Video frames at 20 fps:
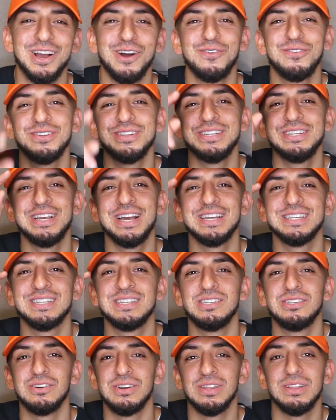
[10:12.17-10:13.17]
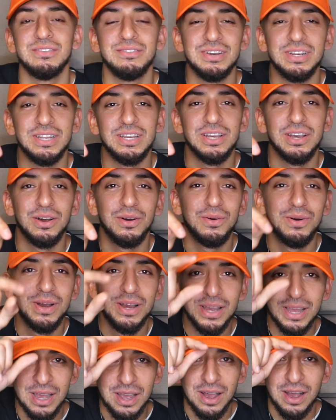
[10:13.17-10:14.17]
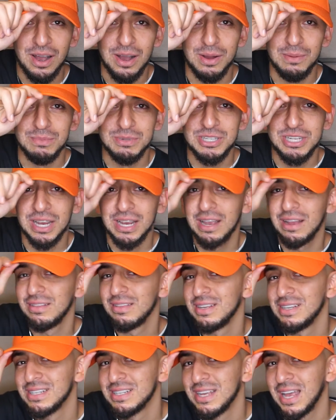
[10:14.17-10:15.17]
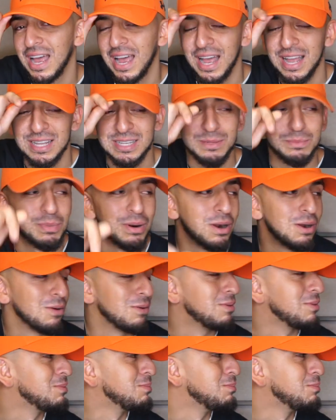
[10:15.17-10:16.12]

Hopefully you guys enjoyed the video. Check out these hats, bro.